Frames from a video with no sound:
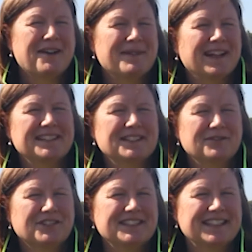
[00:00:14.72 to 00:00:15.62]
I'm Alison
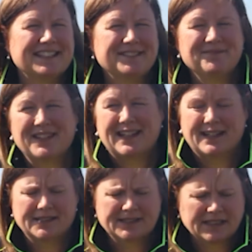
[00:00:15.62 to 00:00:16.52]

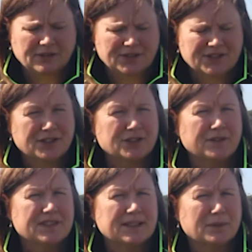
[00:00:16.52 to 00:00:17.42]
Frischke, Senior Research
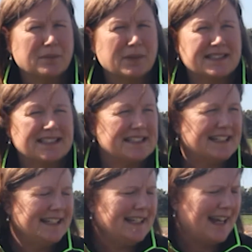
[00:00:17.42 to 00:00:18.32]
Officer with
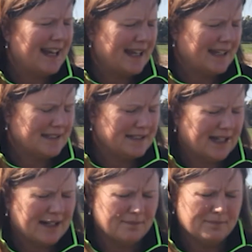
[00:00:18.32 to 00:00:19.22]
BCG, and
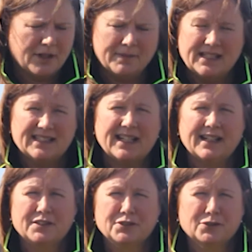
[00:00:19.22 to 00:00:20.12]
I'm here
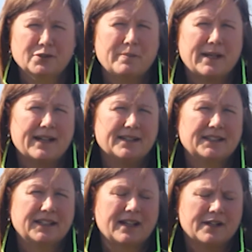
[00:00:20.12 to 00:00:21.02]
today to talk
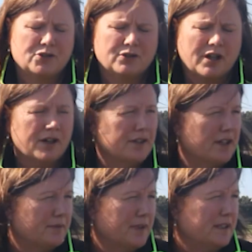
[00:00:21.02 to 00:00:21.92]
about a trial
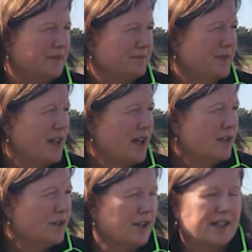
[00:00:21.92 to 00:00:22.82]
that we
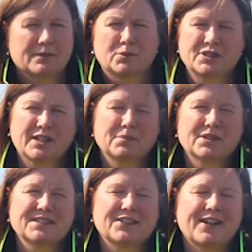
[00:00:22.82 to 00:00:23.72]
got at the
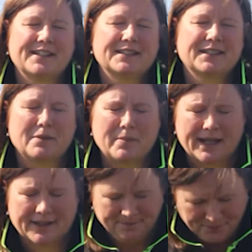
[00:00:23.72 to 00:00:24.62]
Watchupga site
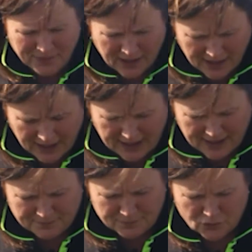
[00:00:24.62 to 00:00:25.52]
about
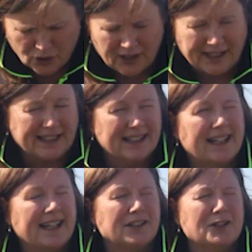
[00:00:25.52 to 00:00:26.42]
dryland
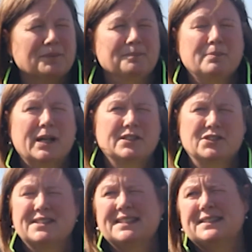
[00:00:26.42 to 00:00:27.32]
legume
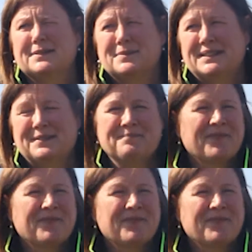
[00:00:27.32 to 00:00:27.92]
pasture systems.